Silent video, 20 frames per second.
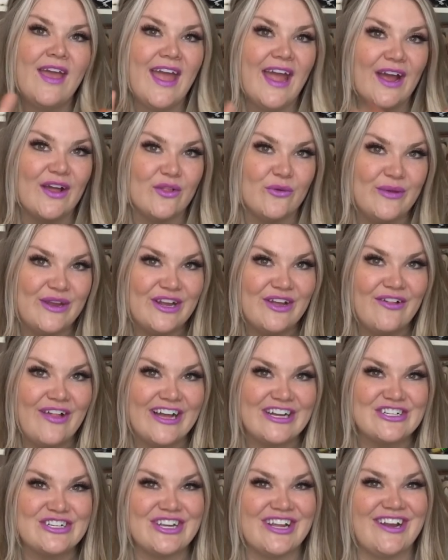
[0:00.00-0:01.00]
Halloween
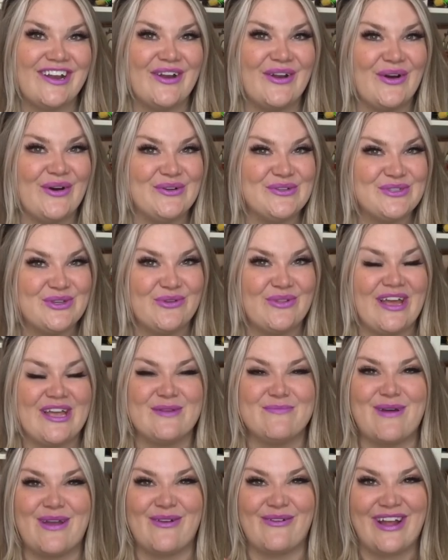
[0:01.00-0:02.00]
collection, and also
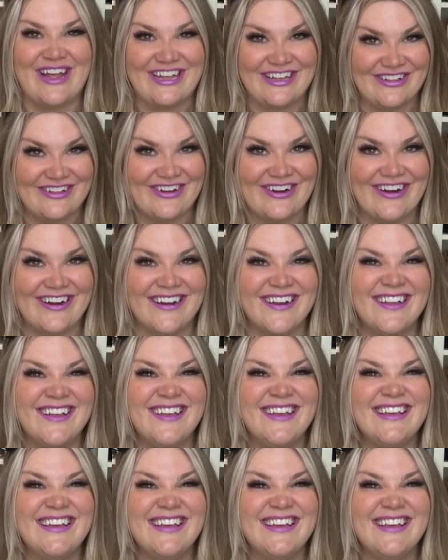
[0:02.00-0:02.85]
like my regular